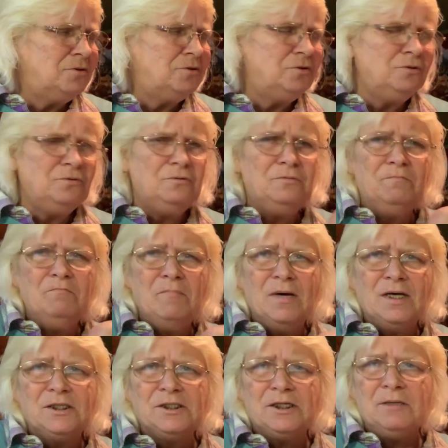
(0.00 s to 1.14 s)
to
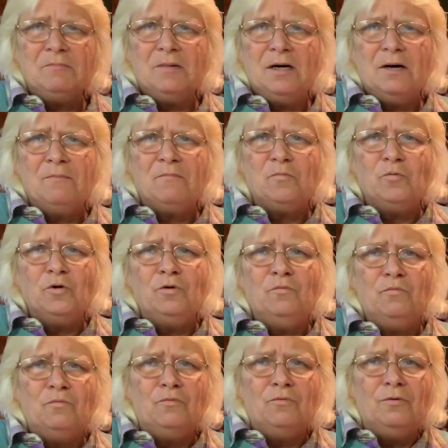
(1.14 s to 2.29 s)
mess him up would
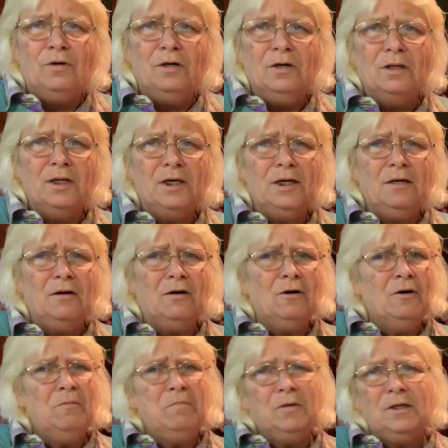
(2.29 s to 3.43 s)
really,
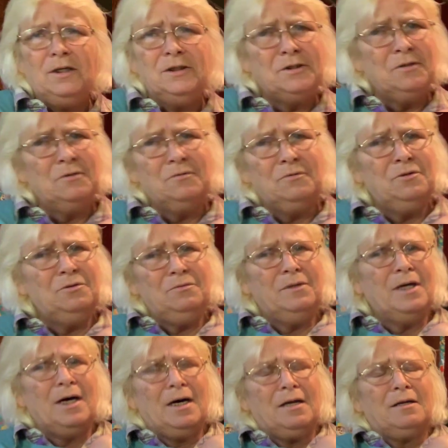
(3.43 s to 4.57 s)
oh, please don't do
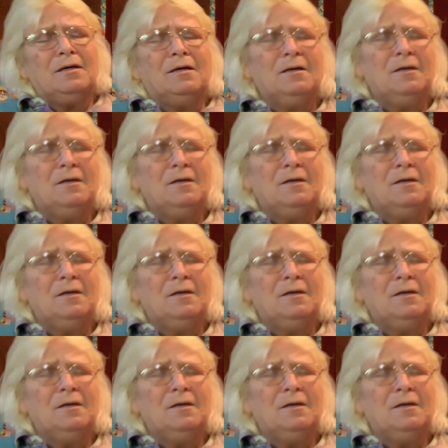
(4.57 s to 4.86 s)
that.